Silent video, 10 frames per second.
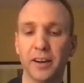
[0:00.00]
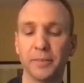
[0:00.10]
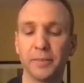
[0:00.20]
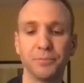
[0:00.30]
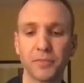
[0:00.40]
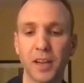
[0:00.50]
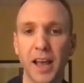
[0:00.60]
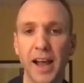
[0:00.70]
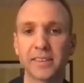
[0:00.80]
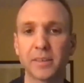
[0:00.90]
And
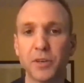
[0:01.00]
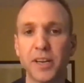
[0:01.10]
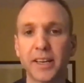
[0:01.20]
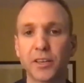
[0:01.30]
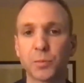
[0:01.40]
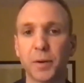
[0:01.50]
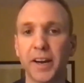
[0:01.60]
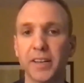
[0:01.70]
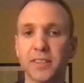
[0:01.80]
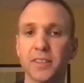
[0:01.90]
I had some unique
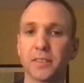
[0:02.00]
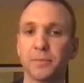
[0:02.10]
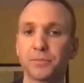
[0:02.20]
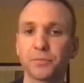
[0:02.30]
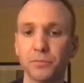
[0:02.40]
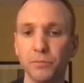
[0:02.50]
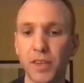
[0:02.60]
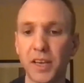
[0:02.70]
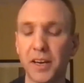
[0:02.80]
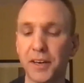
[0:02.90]
experiences
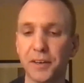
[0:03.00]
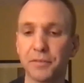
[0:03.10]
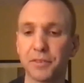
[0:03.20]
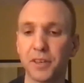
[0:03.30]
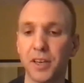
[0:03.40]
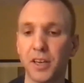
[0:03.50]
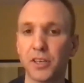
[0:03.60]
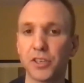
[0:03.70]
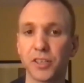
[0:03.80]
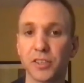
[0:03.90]
of
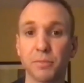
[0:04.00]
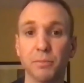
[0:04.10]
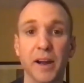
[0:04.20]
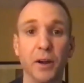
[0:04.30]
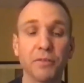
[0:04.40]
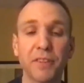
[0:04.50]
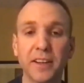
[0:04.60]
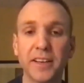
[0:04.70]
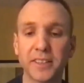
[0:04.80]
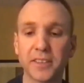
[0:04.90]
just my own
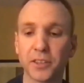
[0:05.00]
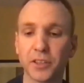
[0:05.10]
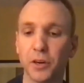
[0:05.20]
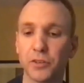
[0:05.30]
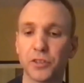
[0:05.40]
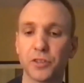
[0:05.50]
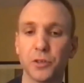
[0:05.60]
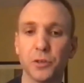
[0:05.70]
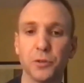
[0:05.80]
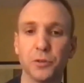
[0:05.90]
failings as a coach
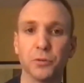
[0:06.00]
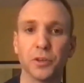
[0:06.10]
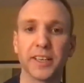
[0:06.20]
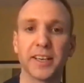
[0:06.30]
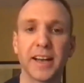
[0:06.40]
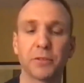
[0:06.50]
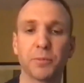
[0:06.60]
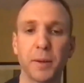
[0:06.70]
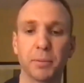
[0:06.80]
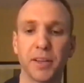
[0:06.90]
to really connect with
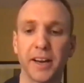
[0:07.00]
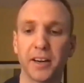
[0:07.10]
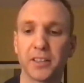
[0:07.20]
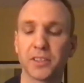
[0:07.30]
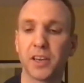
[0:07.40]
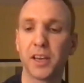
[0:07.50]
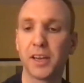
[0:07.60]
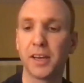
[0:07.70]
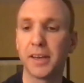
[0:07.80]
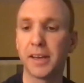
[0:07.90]
my players.
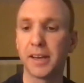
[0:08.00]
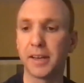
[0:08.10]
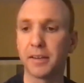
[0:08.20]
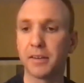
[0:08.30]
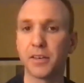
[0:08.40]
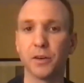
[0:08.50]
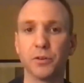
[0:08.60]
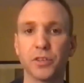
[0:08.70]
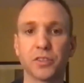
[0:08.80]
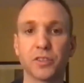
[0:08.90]
Uh, you know,
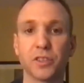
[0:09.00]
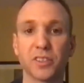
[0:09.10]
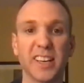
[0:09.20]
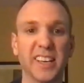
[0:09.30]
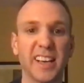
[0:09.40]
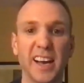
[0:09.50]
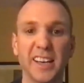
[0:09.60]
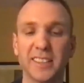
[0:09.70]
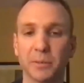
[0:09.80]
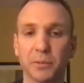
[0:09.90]
just just getting
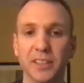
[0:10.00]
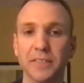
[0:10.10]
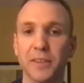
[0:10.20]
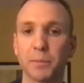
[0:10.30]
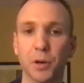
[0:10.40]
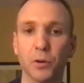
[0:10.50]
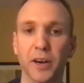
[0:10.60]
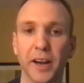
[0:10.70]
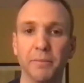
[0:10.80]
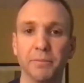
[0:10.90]
guys that were leaving the
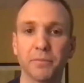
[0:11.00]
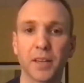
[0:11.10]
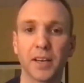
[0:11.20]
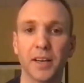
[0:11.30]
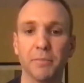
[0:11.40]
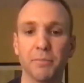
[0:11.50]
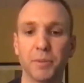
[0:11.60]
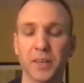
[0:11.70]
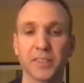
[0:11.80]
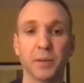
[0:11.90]
program um,
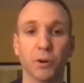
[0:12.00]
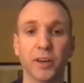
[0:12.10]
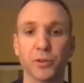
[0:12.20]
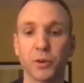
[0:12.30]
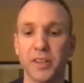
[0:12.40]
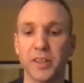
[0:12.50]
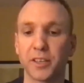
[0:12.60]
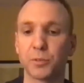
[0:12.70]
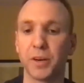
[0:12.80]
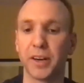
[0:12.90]
because they weren't enjoying the
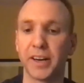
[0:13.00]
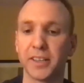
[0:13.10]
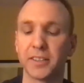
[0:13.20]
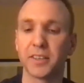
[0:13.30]
experience.